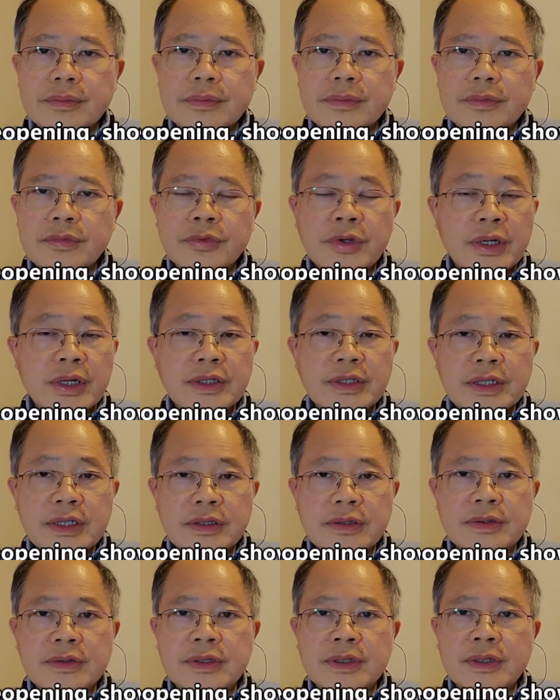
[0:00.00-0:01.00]
what he
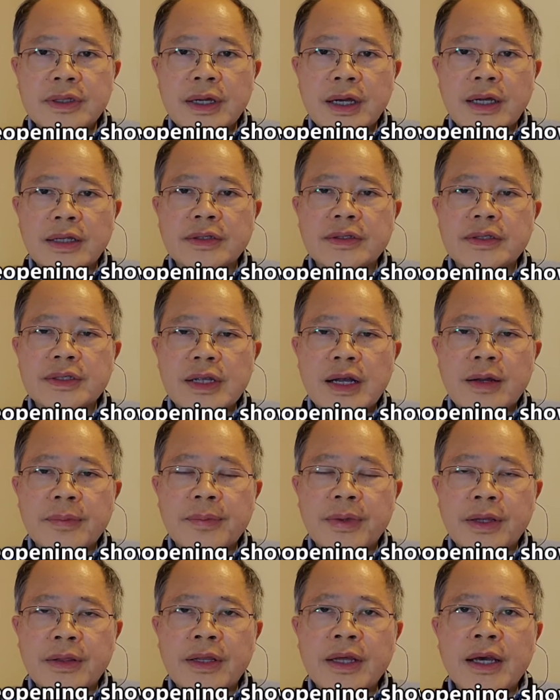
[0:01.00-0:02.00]
did not stop
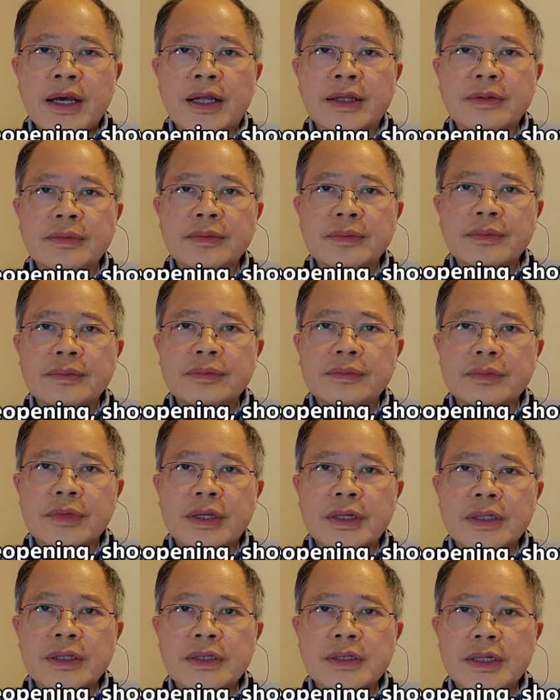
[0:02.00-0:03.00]
at that,
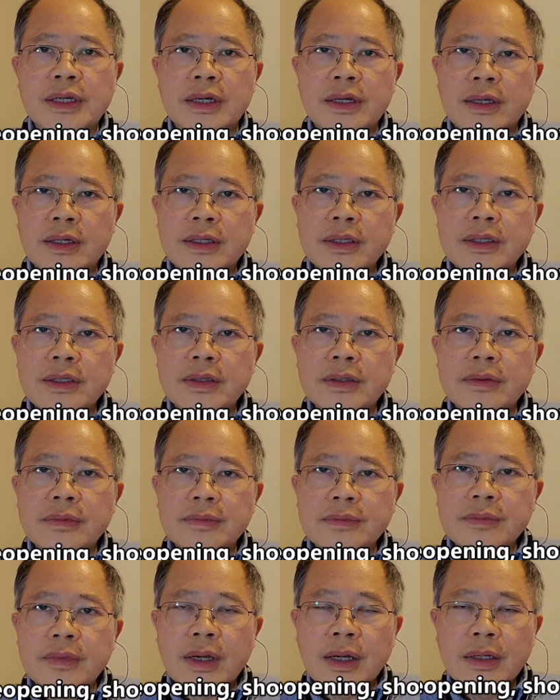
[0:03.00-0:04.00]
because he
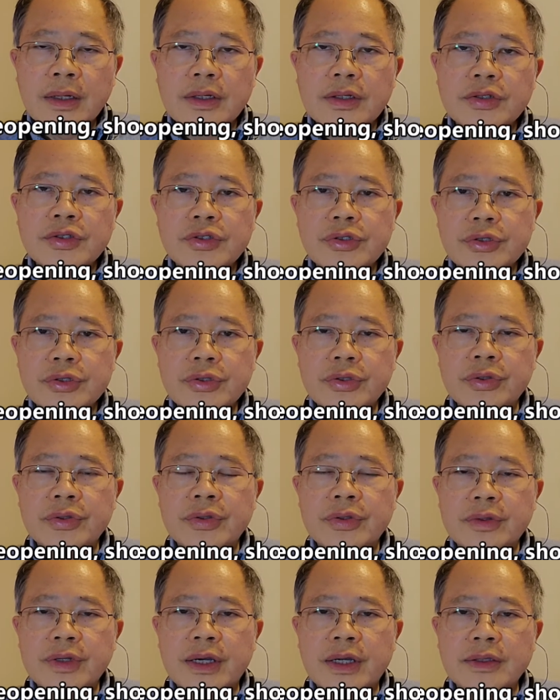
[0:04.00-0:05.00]
understood
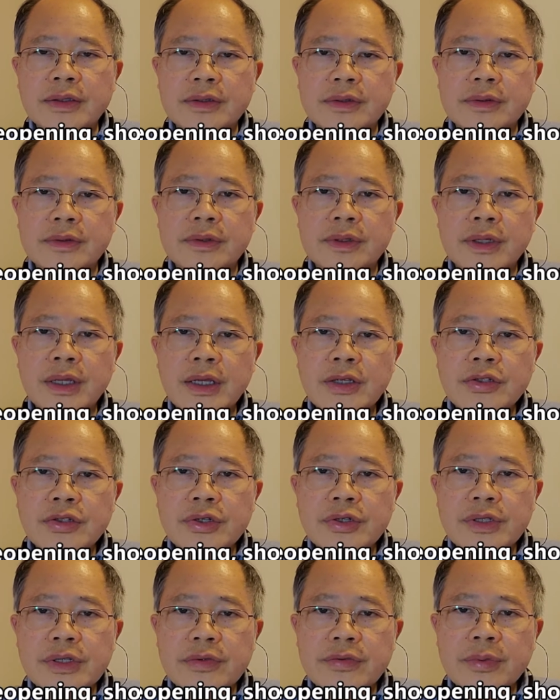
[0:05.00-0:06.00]
that the
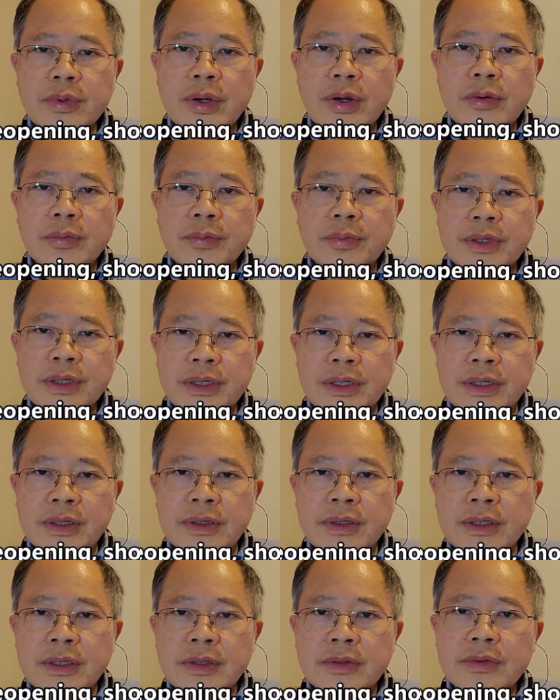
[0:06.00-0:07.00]
nation's
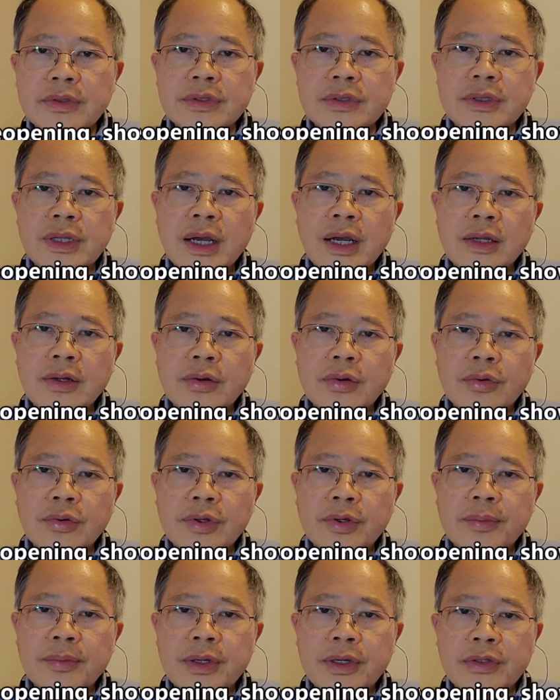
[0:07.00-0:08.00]
well-being was not only
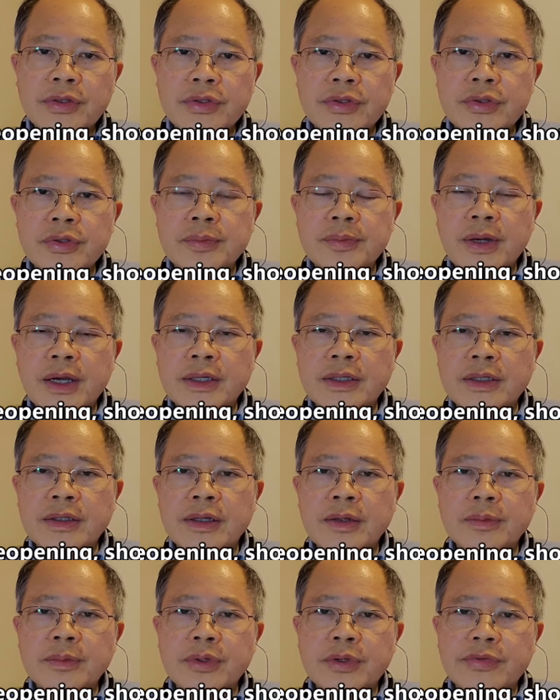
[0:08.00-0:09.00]
measured by the
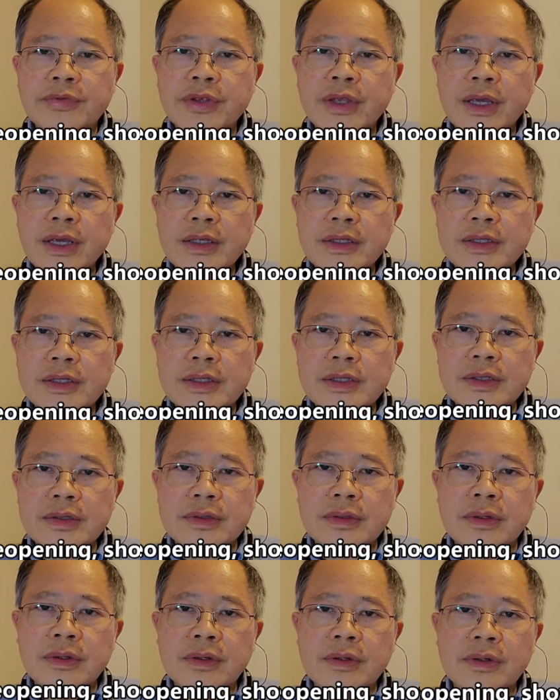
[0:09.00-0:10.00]
number of cases
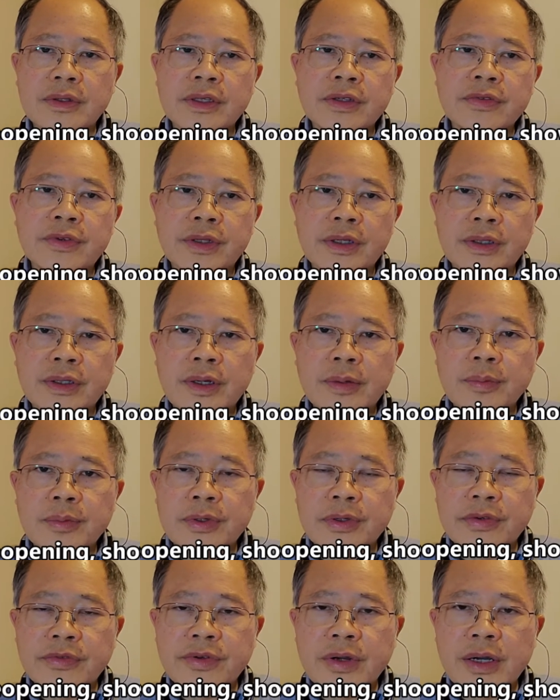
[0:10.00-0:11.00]
or even the
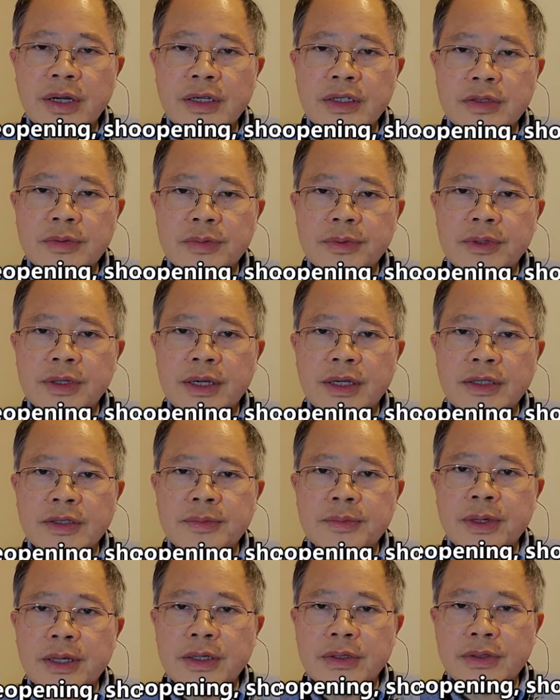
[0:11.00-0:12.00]
number of hospitalized
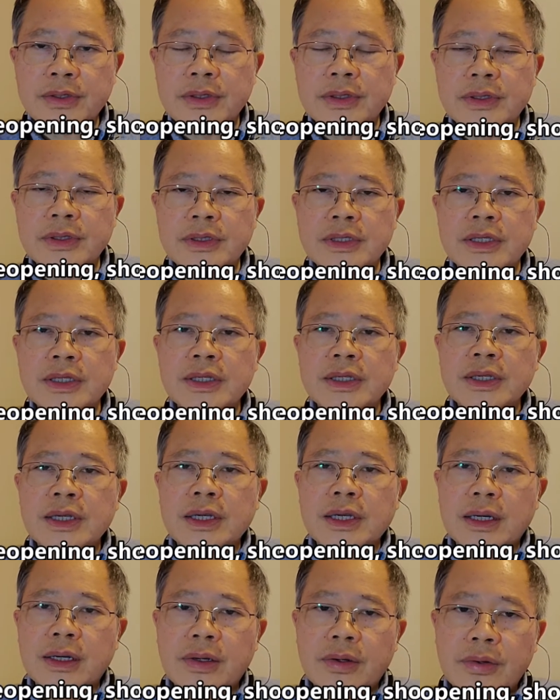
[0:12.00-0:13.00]
patients
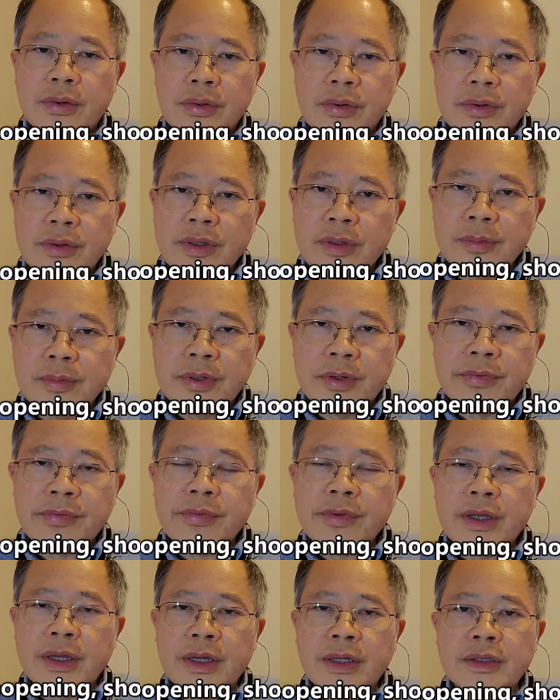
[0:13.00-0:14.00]
or number of
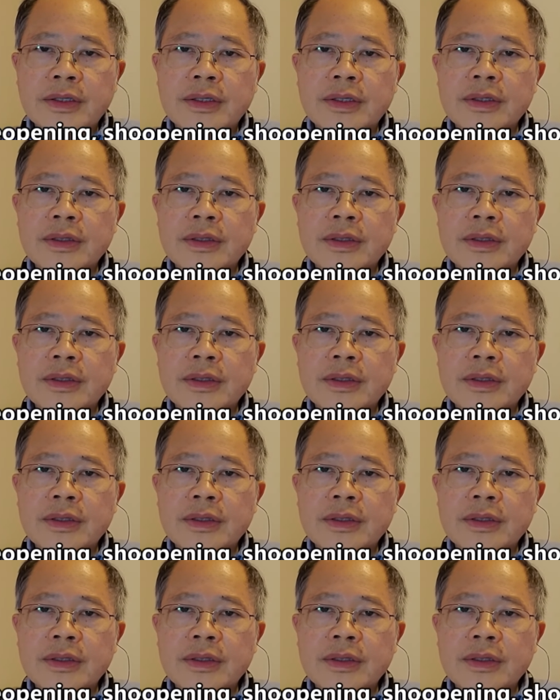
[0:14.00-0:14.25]
deaths